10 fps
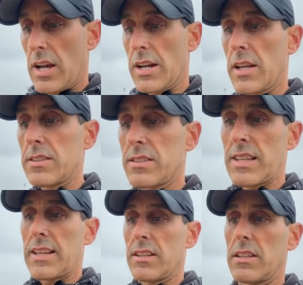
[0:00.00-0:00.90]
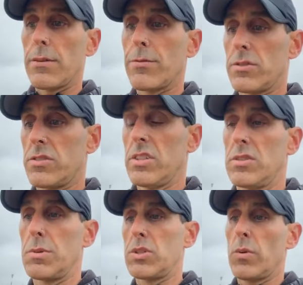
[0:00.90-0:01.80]
and understand the
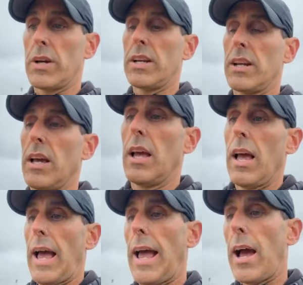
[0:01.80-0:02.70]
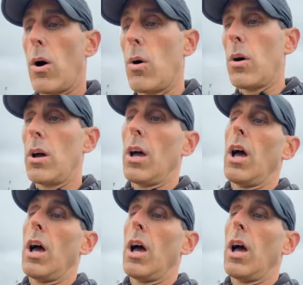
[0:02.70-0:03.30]
differences between how